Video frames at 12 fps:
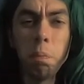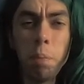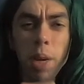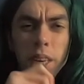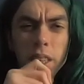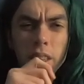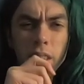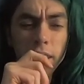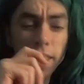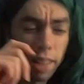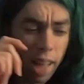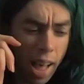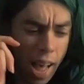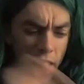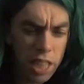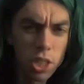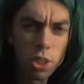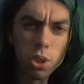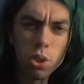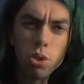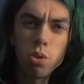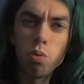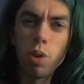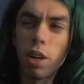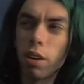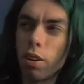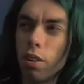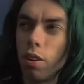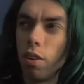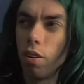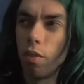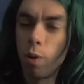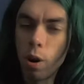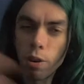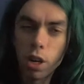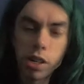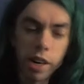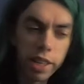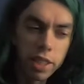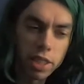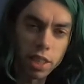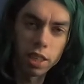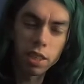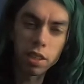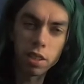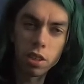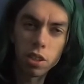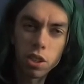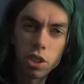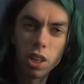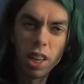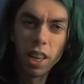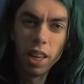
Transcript: big assholes were the were our ancestors.